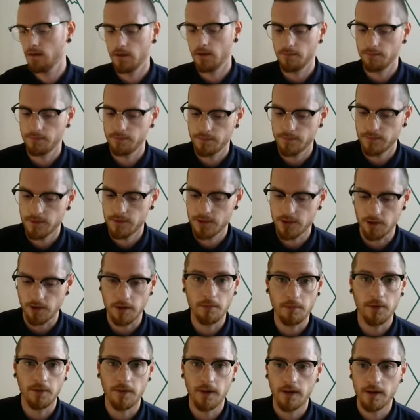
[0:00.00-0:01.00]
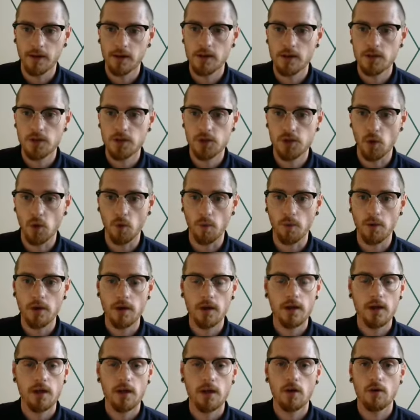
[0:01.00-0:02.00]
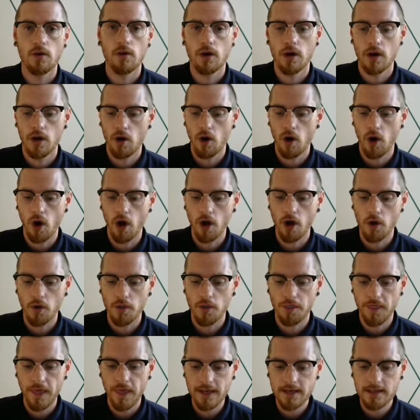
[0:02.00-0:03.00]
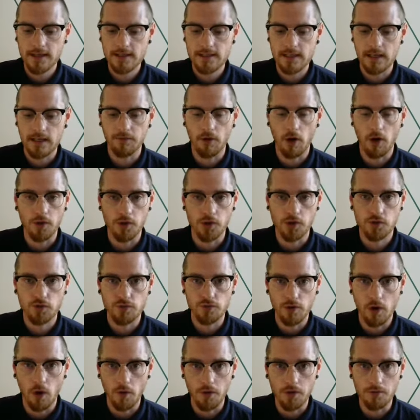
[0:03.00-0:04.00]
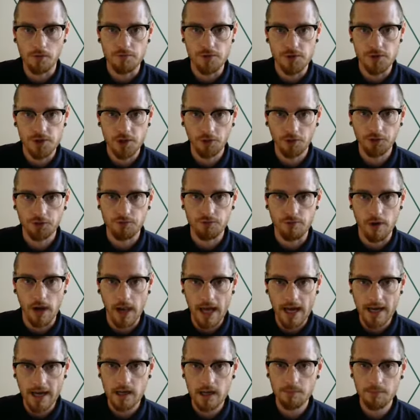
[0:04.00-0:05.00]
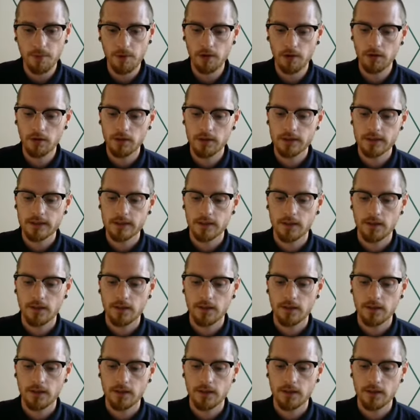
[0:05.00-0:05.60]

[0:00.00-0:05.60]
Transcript: Oh, sorry about that. So think to yourself, are the results reliable?